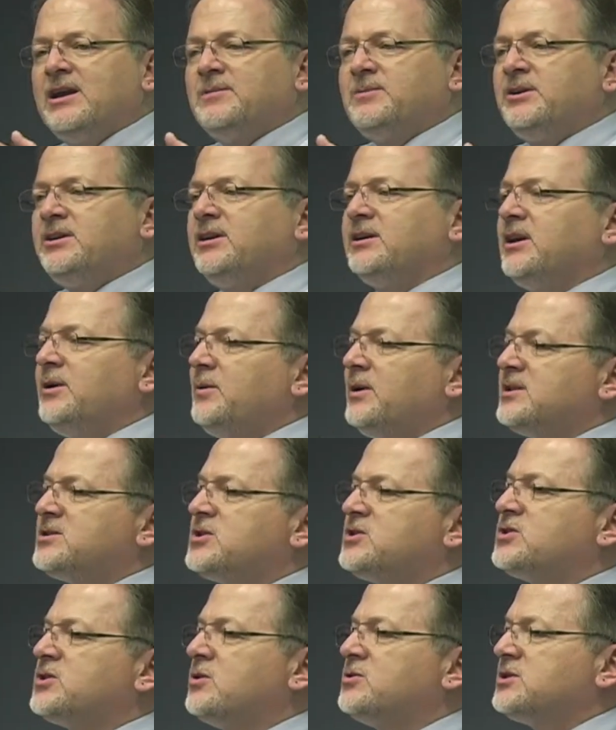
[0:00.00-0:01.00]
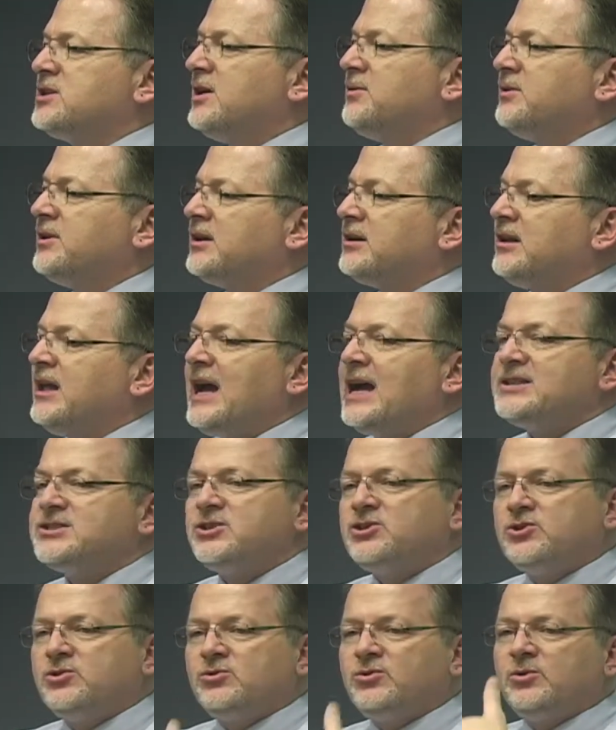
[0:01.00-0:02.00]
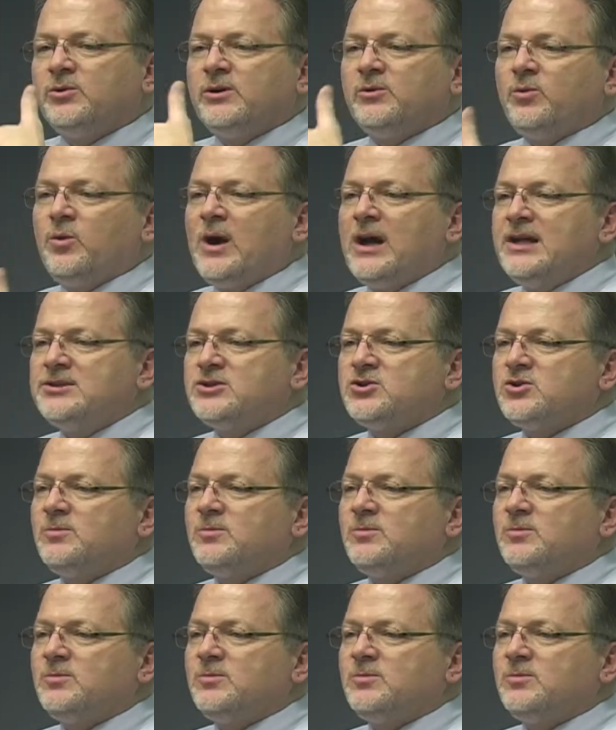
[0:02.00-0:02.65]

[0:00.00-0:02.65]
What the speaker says: particularly when it's associated with a class, is you do it once,